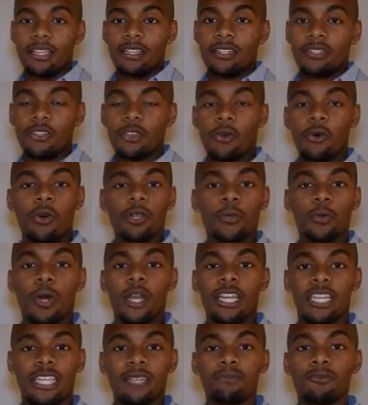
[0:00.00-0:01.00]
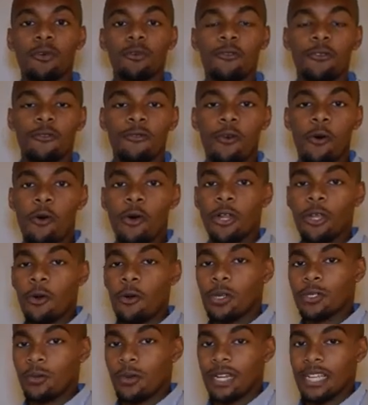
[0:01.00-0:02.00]
So you always want to keep moving forward, you
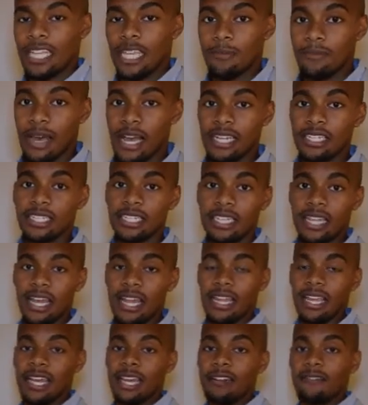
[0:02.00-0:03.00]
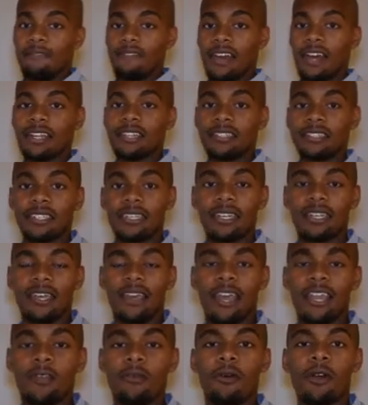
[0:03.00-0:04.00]
always want to keep educating and advancing,
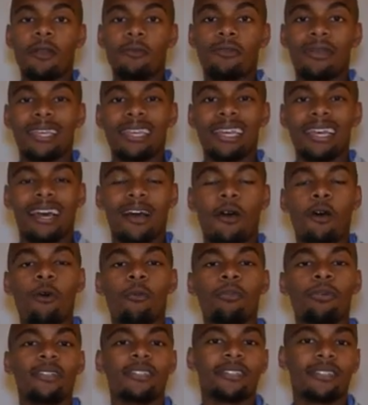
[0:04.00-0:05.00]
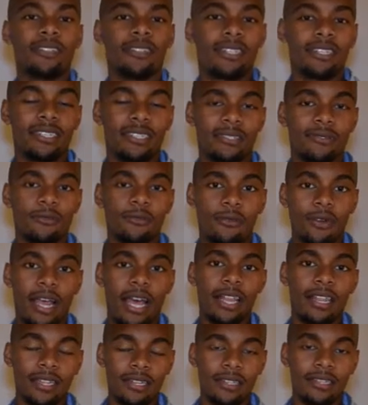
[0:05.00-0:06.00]
and you want to be open to these
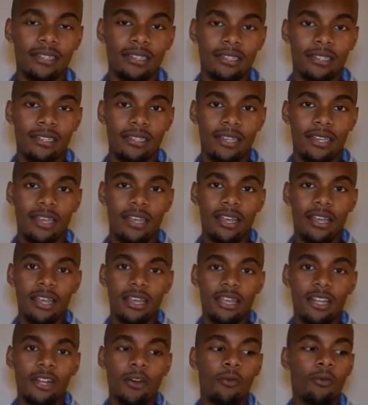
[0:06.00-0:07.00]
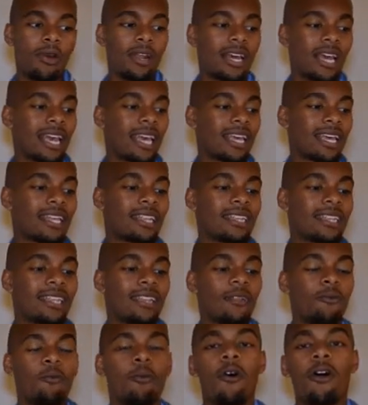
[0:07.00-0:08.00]
realities. You don't want to
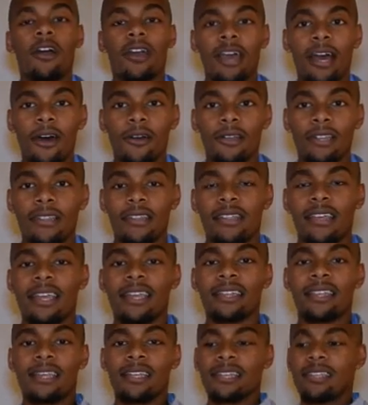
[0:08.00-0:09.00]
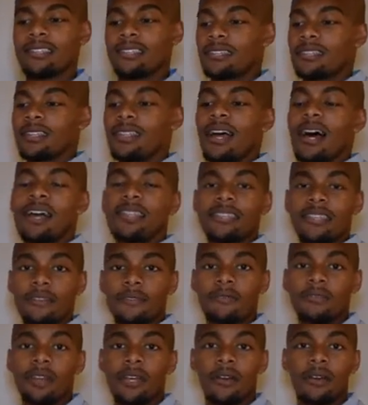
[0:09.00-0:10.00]
walk out and think that this is a
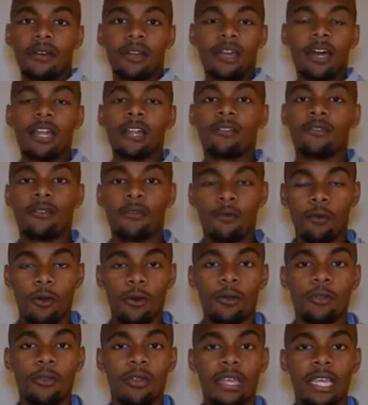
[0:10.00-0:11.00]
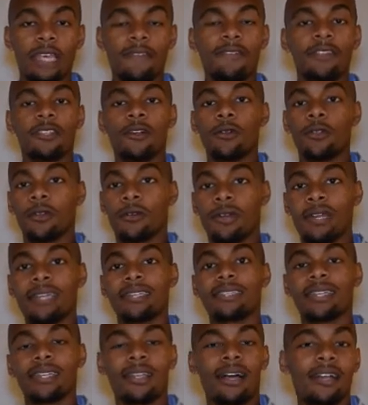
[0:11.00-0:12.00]
laissez-faire kind of a world. Even though there is
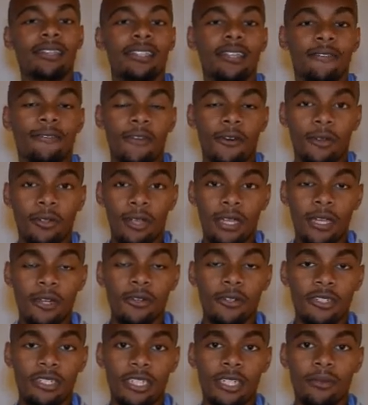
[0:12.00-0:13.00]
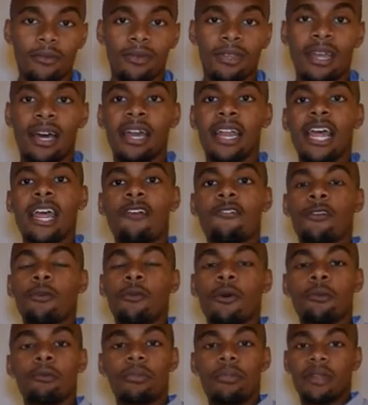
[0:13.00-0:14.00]
a laissez-faire leadership, not
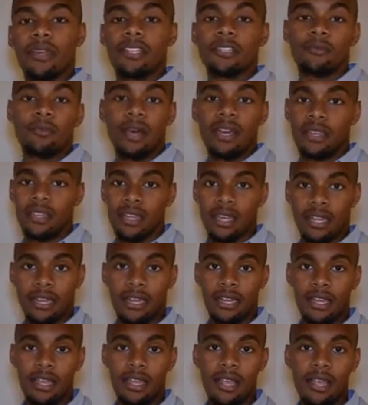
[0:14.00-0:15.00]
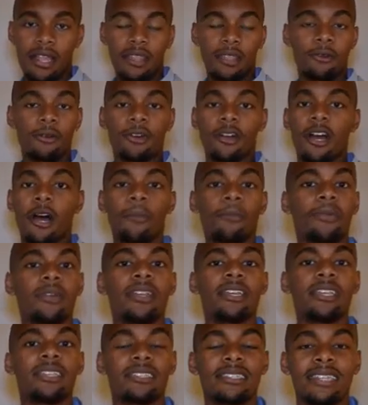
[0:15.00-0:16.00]
everyone plays by that. There are
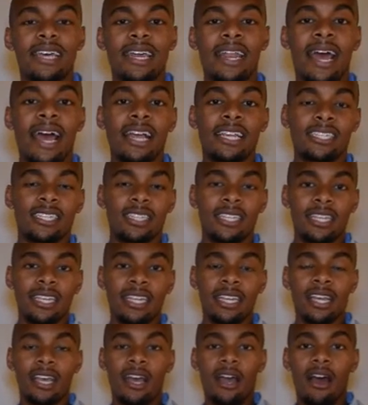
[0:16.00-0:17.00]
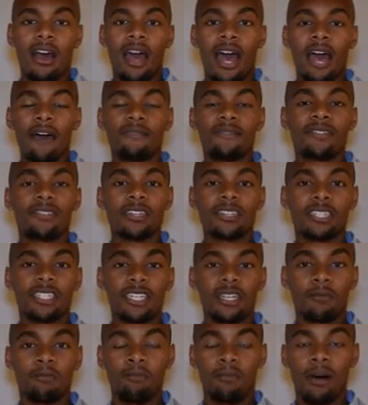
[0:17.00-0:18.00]
companies that actually have such
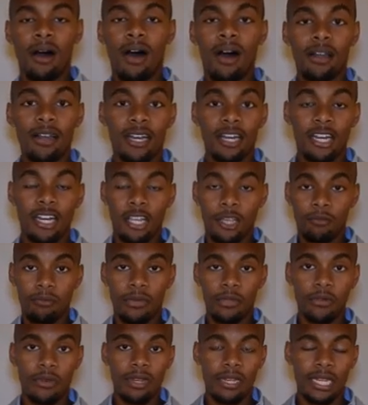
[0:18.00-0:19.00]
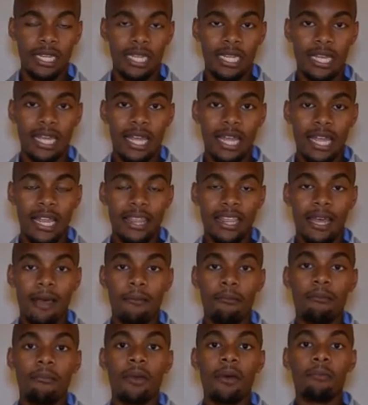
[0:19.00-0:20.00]
a bond in the community that
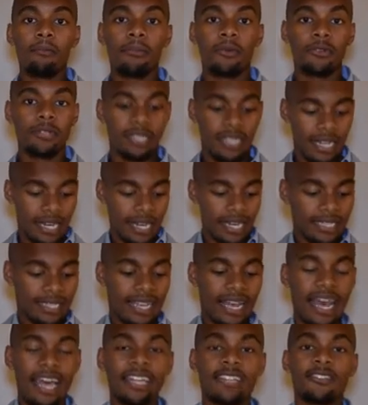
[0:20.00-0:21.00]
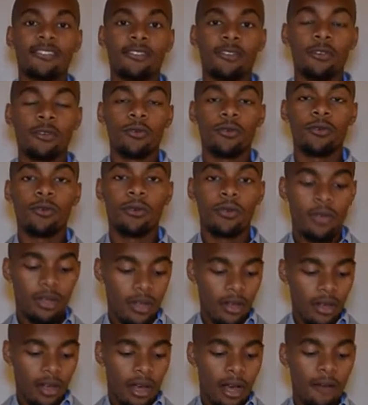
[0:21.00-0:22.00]
members get a tattoo
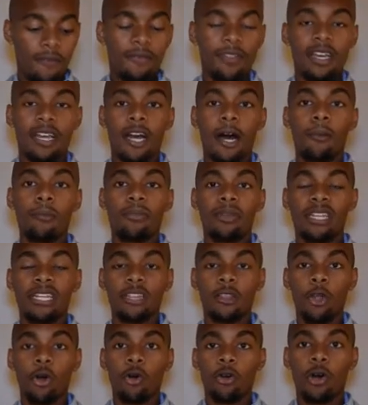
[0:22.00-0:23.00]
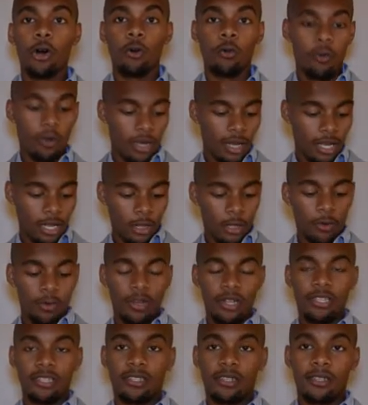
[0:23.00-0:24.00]
of the company logo glued
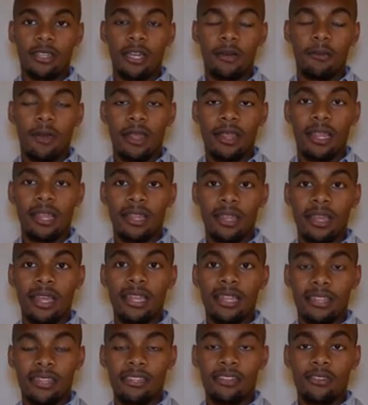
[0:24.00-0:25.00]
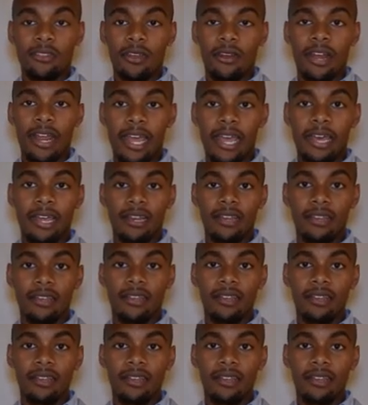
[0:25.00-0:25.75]
into their hand.